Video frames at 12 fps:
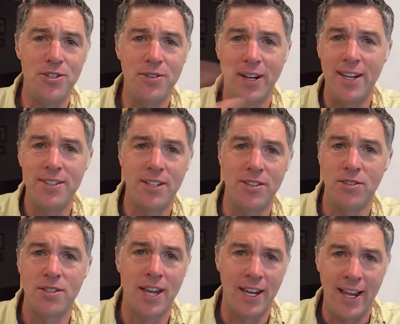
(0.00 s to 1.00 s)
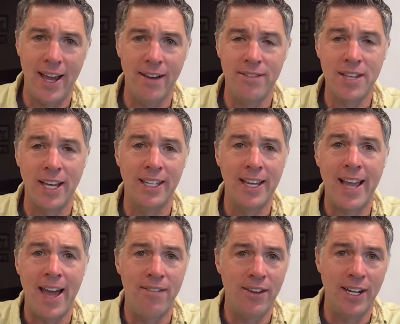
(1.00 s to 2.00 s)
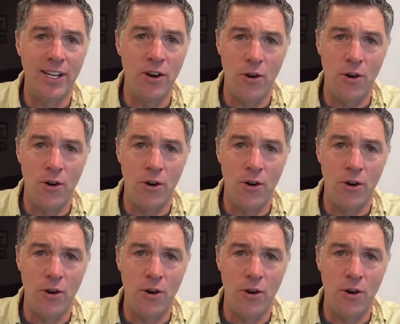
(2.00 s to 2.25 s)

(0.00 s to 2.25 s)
You guys can just kind of have it's kind of like having an